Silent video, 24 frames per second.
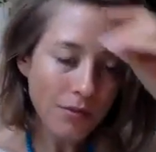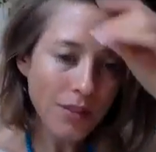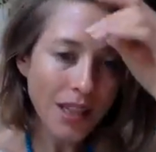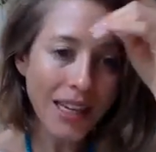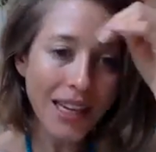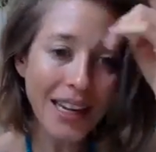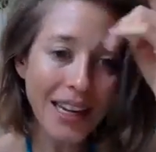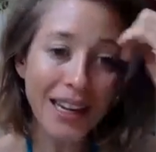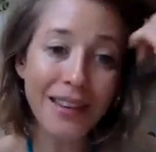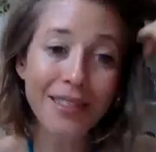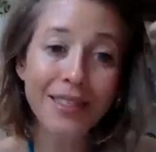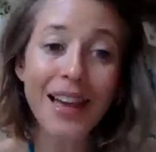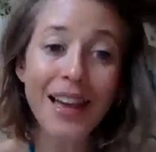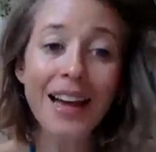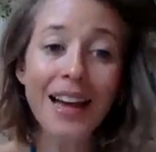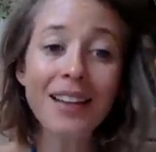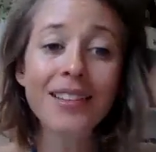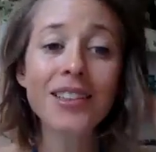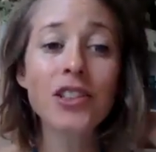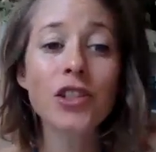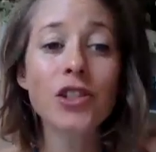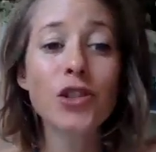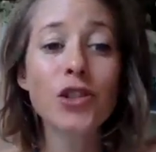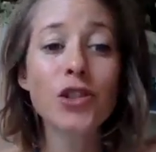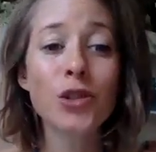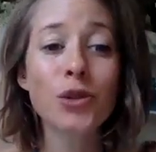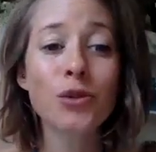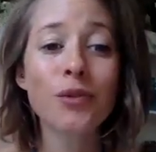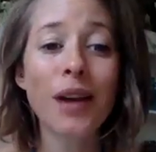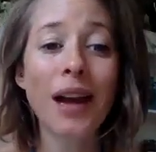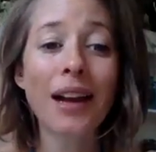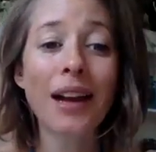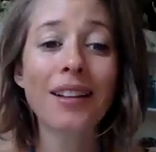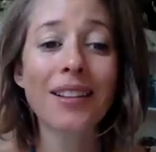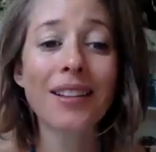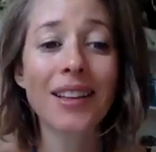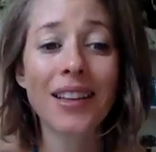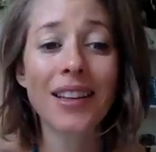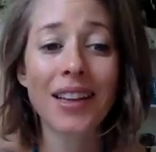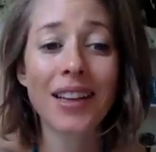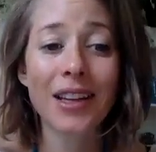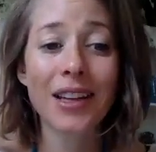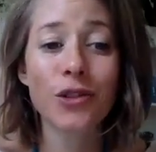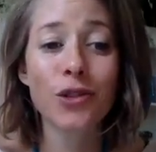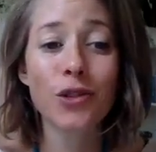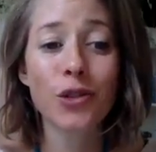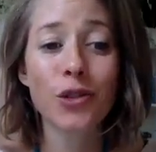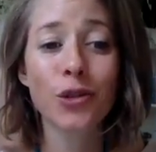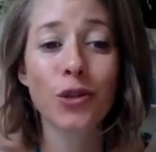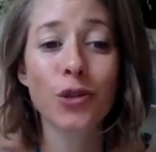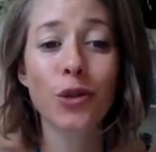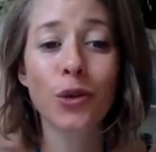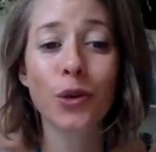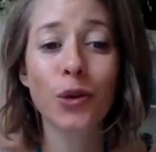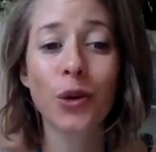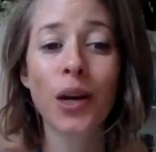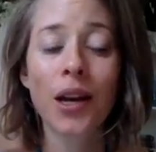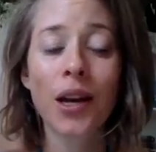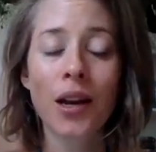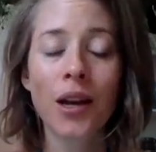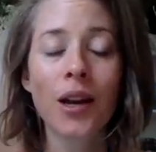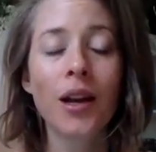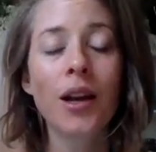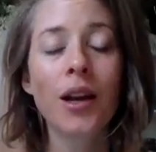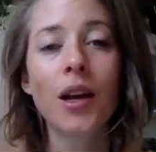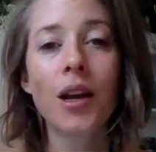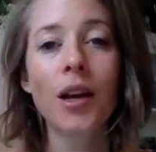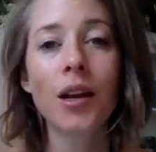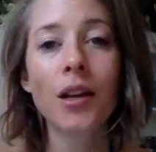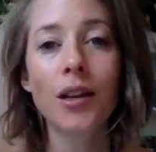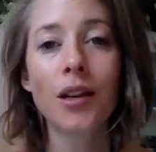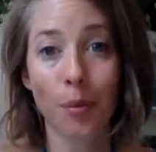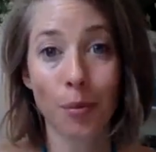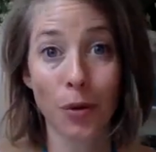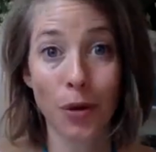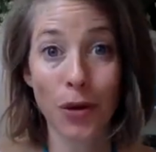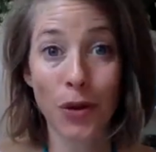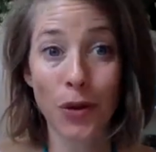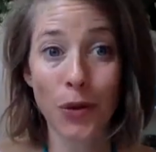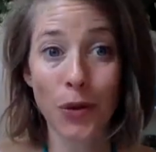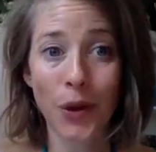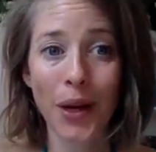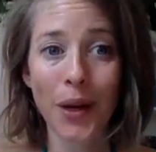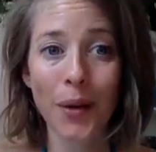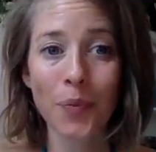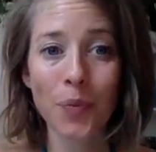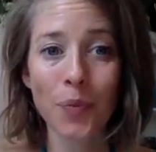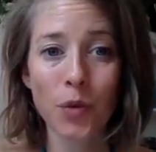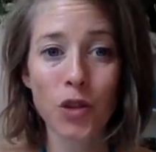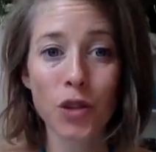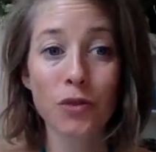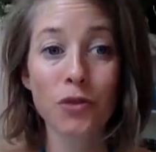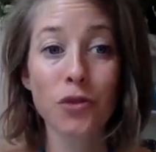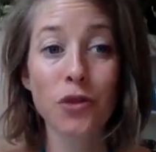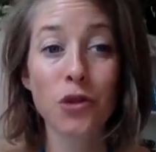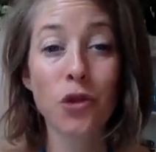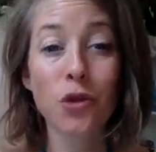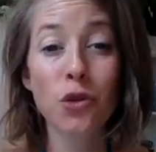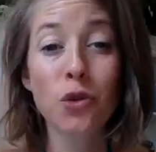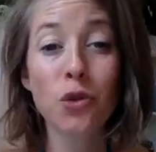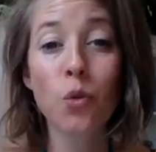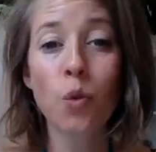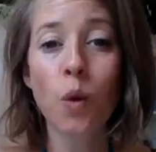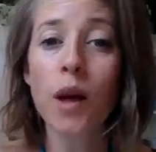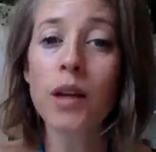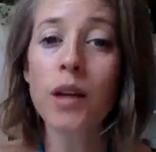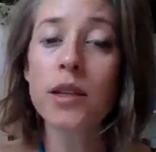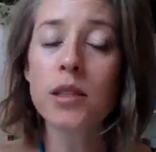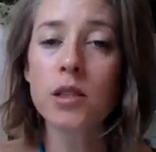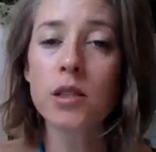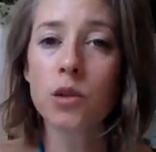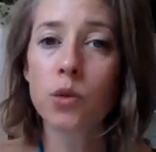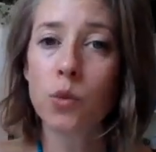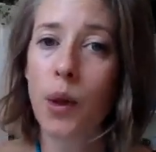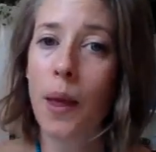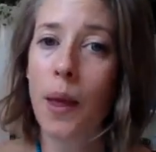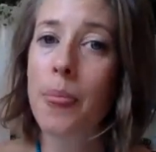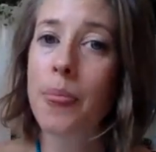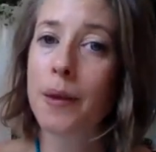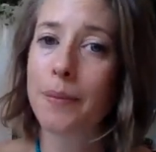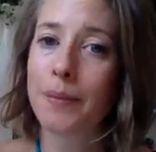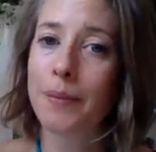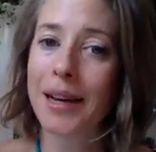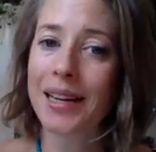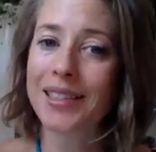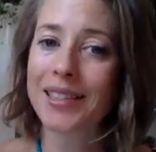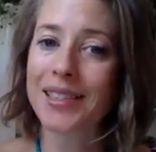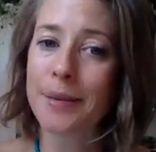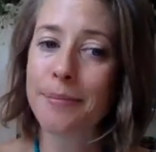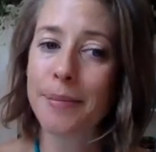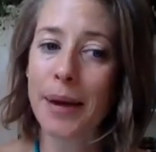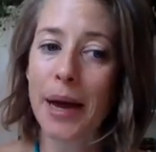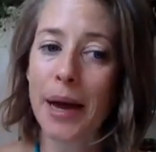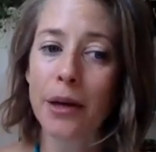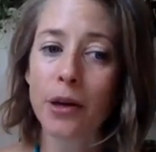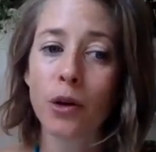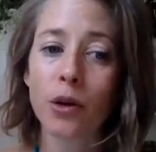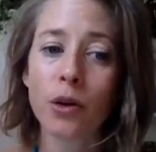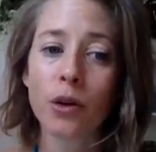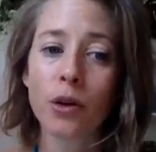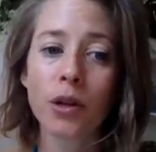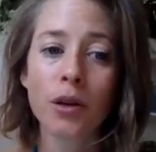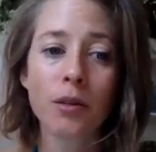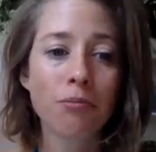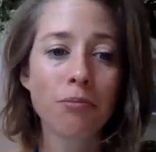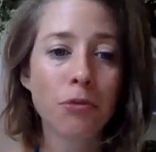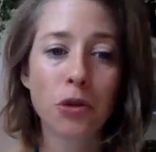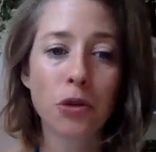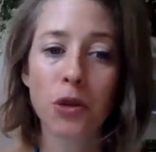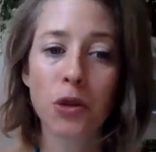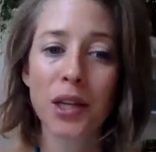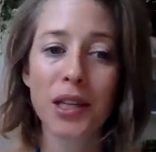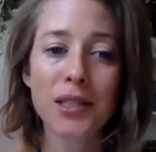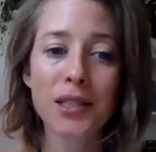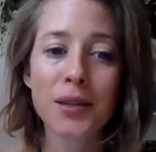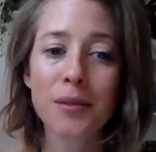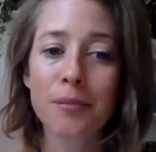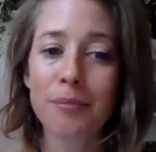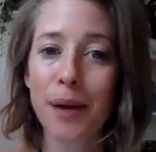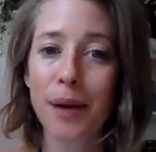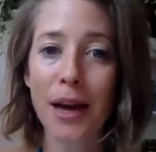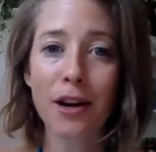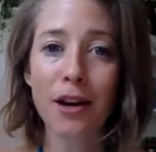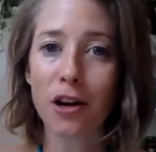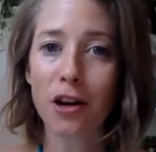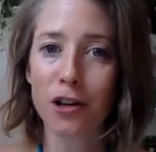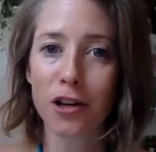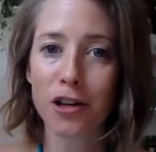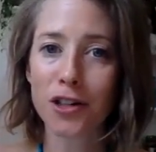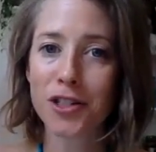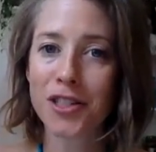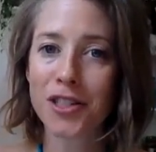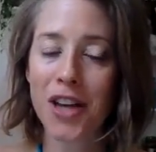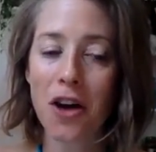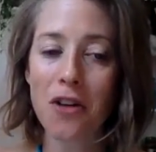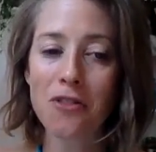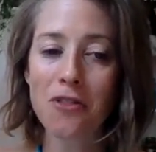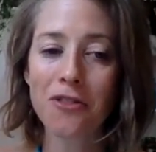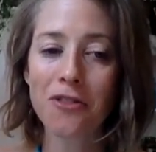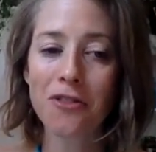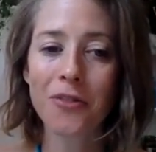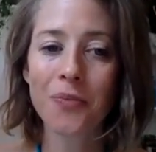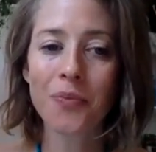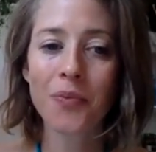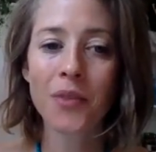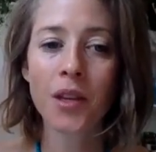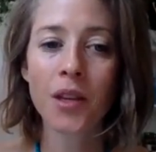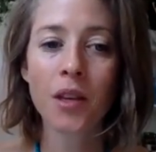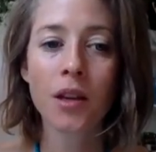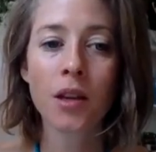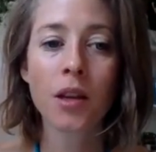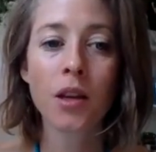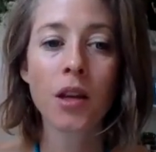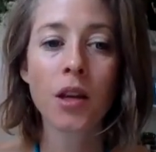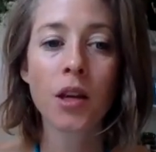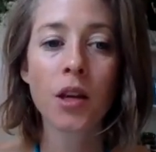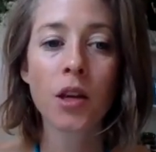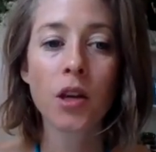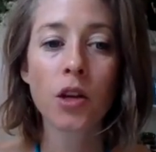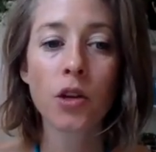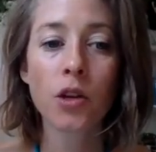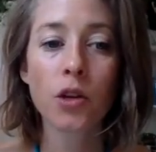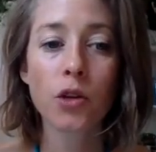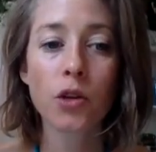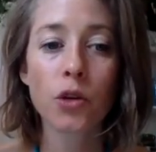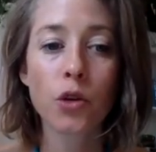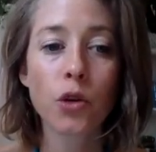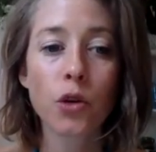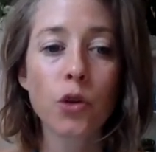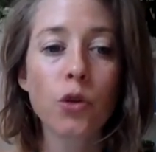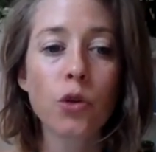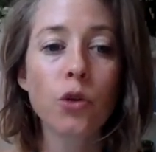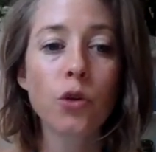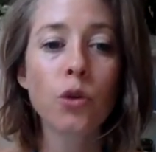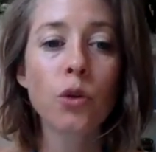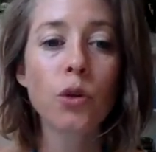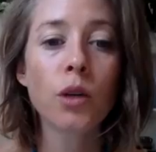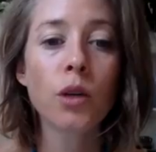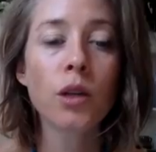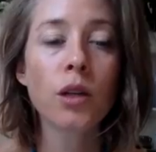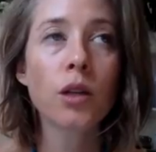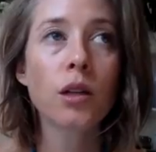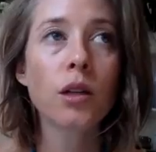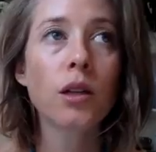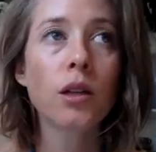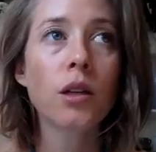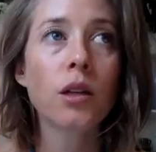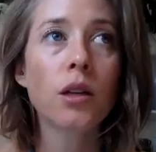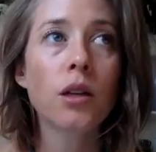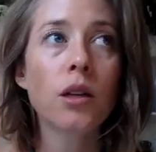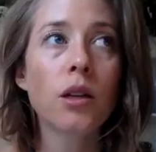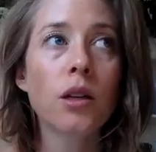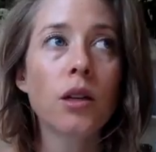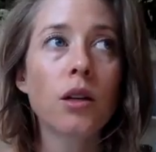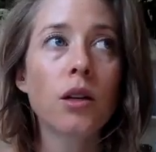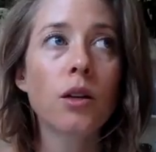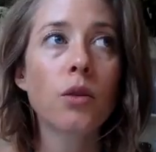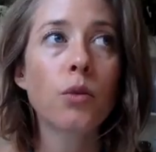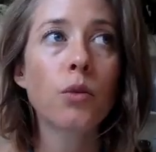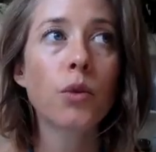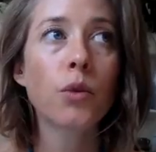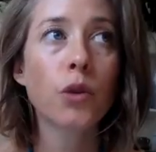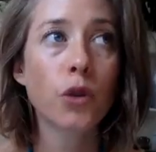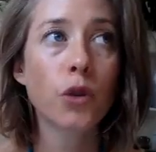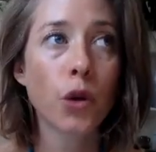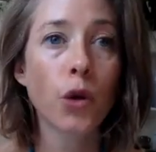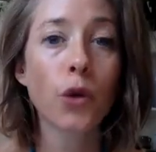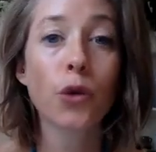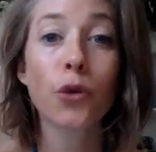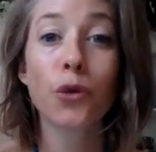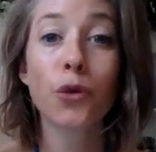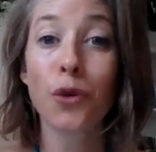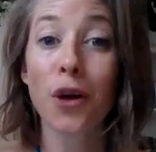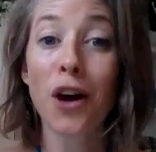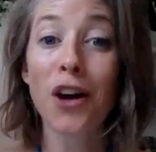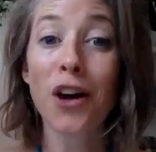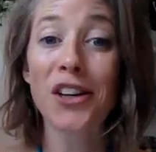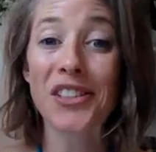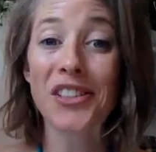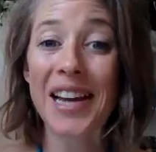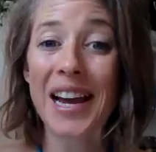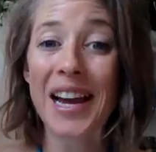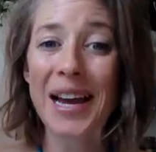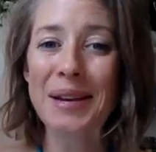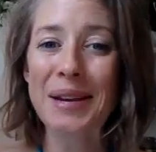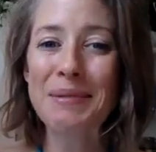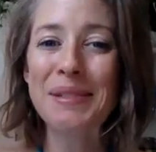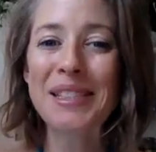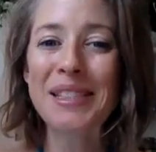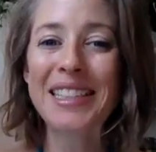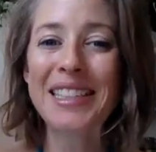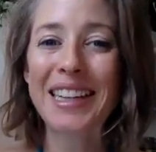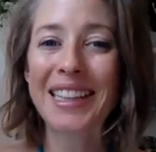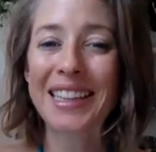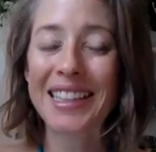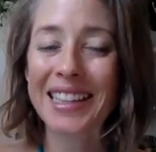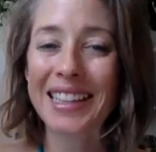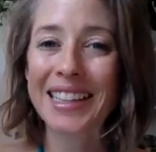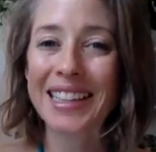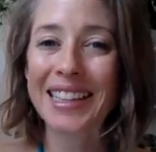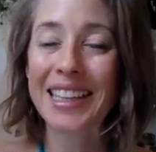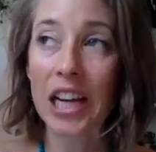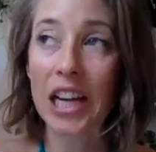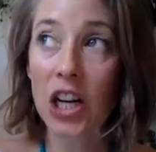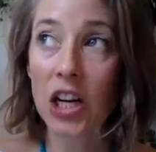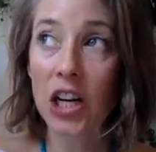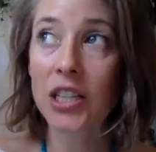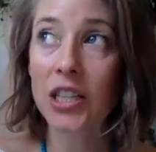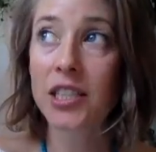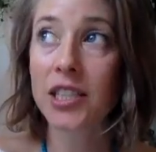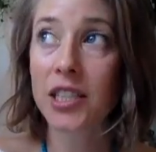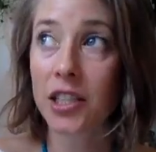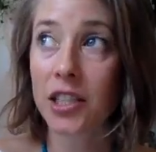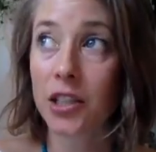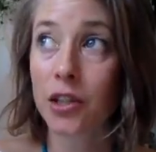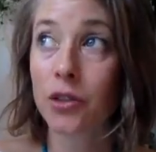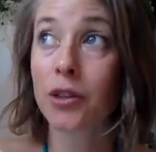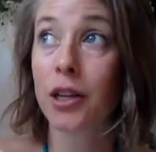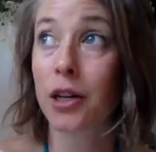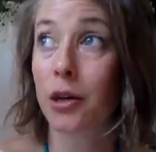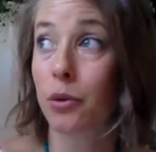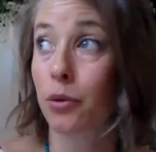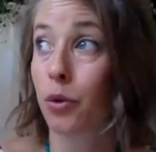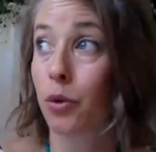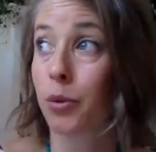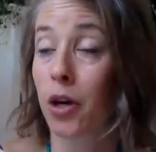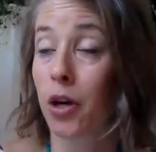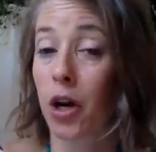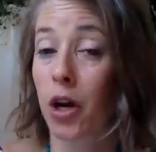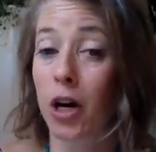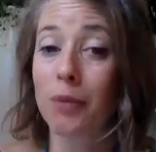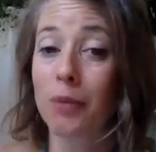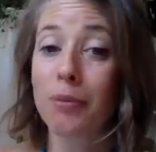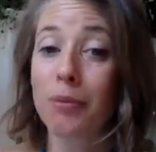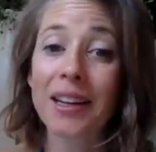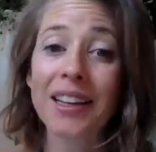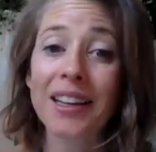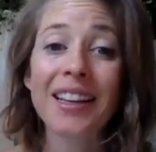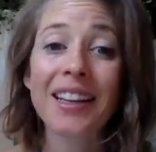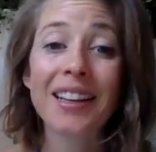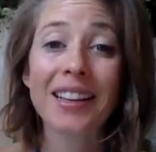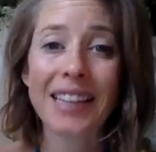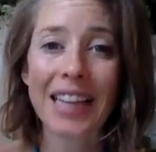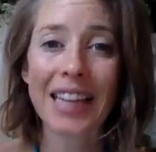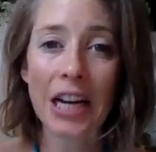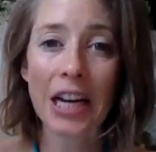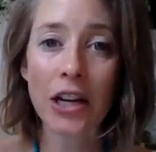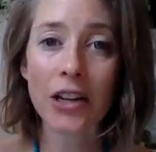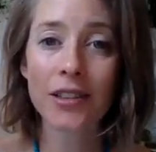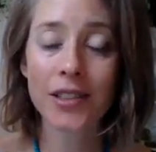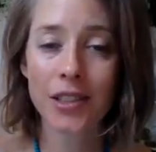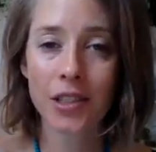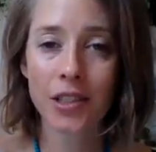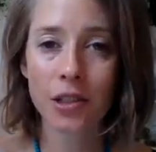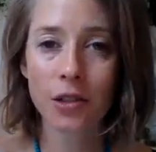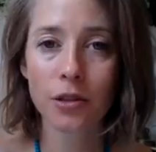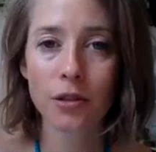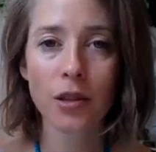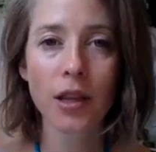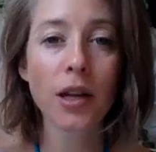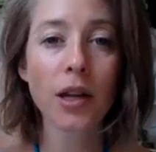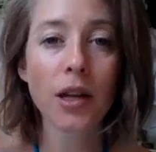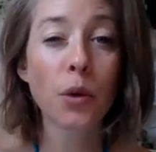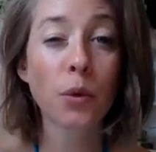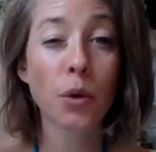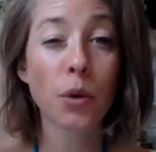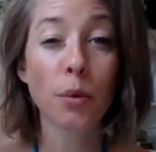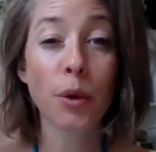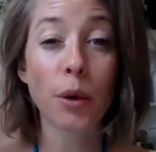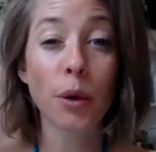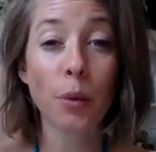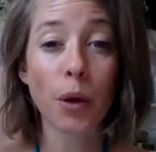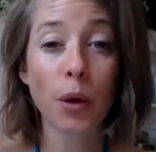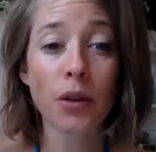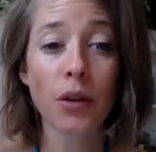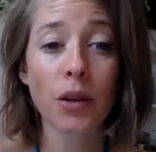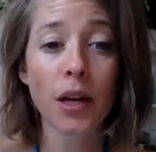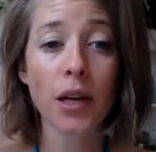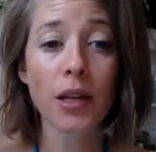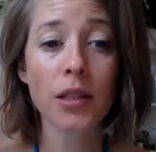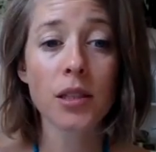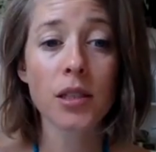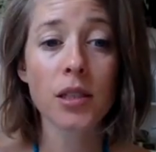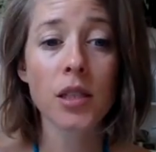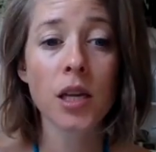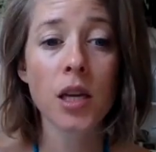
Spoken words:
And that leads us directly into number 3, which if you want to win the mindset battle, you need to bet on yourself. You will go through hard times, and I can guarantee you that it will be hard, but I can guarantee you that it will be worth it.